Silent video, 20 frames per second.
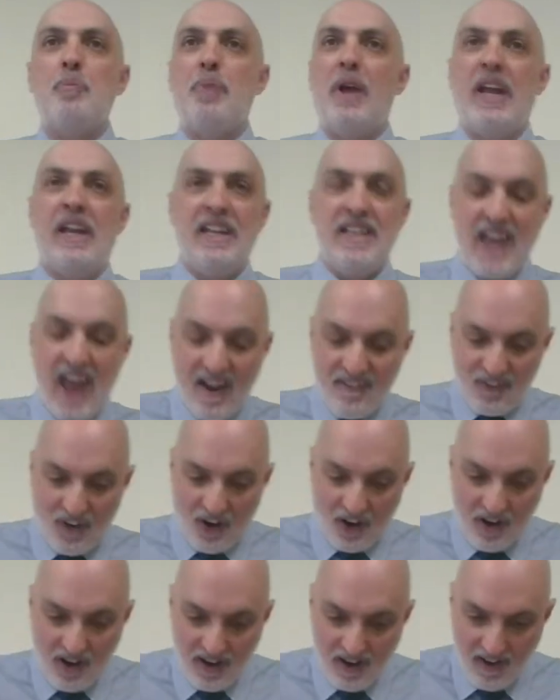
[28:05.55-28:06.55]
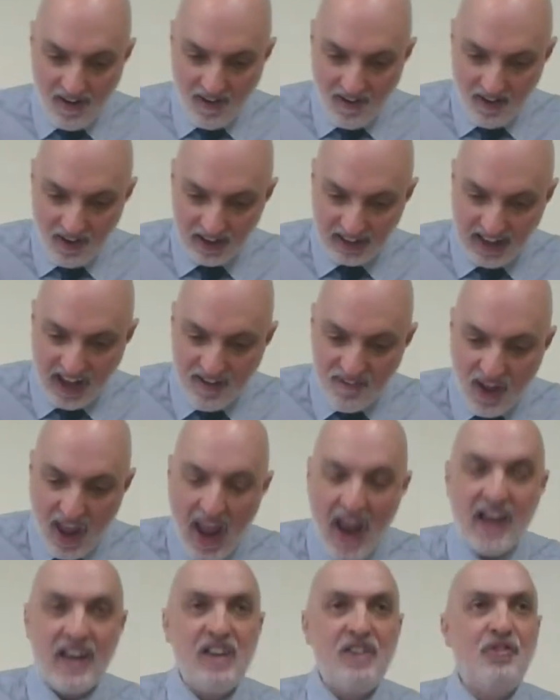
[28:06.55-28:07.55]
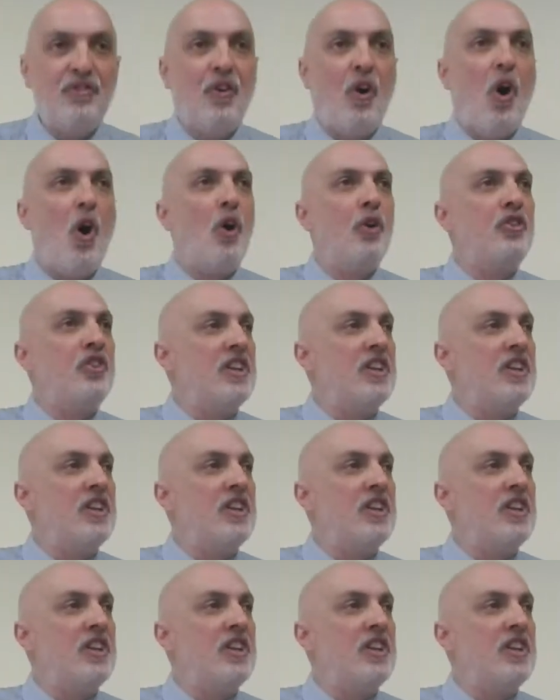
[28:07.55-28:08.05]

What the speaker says: but he never gave it any thought.